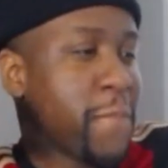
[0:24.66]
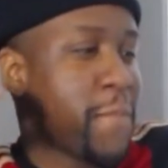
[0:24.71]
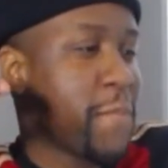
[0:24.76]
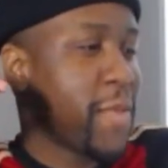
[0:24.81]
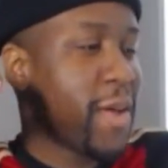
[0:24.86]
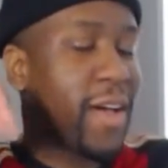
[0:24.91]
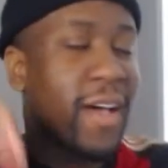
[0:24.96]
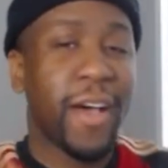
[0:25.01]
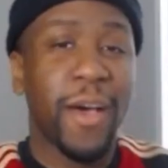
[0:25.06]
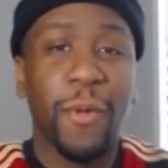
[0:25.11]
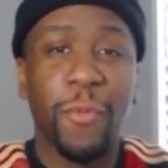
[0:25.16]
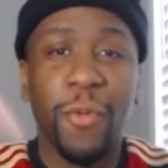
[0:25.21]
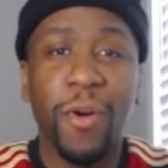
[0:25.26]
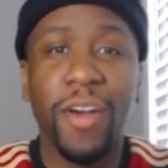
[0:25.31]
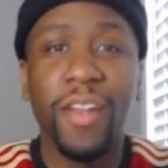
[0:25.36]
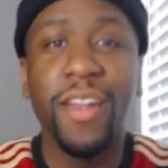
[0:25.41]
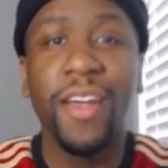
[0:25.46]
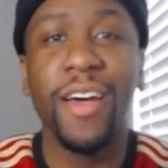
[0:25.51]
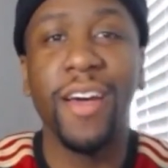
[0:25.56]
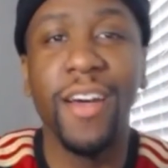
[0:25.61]
I'm
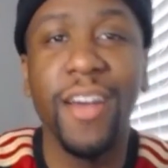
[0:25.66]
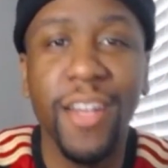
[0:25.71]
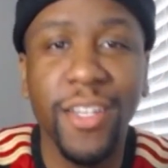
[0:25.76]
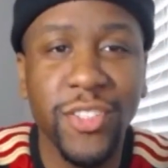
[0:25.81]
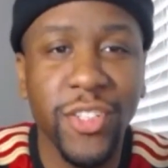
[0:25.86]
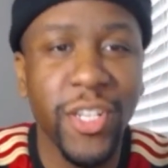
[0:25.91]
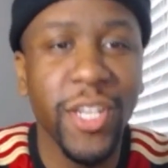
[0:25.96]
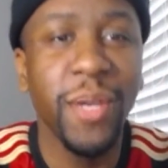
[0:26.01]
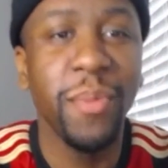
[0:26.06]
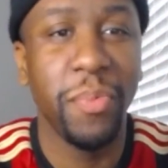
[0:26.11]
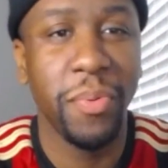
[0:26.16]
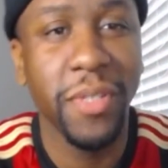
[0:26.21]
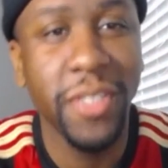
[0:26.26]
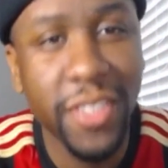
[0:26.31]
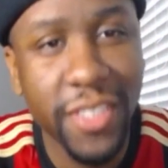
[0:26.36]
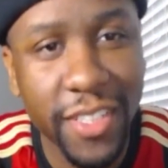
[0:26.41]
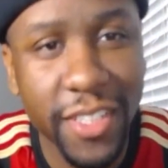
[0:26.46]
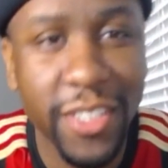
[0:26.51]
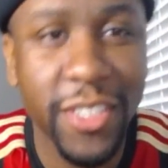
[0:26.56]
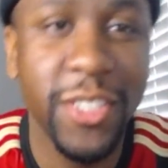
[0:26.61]

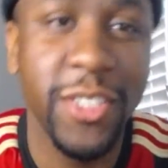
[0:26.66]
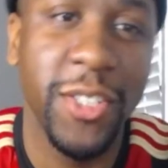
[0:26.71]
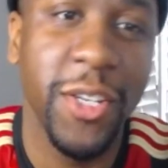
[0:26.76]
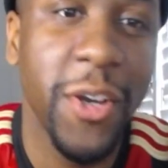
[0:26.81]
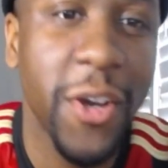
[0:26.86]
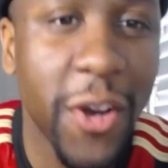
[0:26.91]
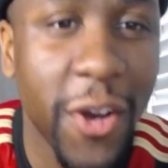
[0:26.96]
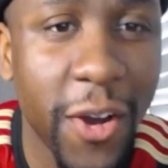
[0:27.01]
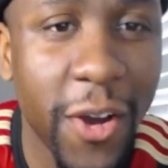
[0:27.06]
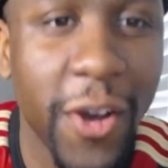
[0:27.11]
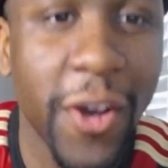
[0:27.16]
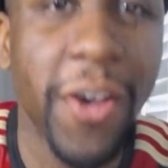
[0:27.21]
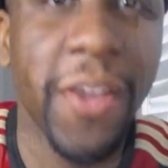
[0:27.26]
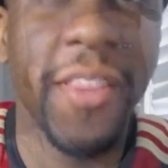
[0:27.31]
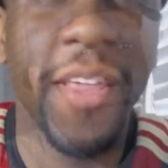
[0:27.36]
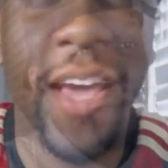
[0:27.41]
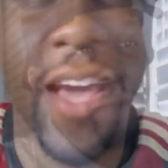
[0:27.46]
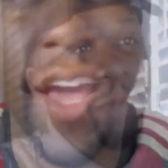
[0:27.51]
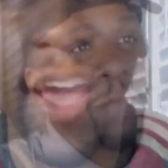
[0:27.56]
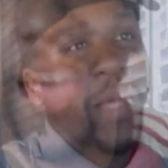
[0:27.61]
100% sure
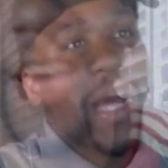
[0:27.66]
that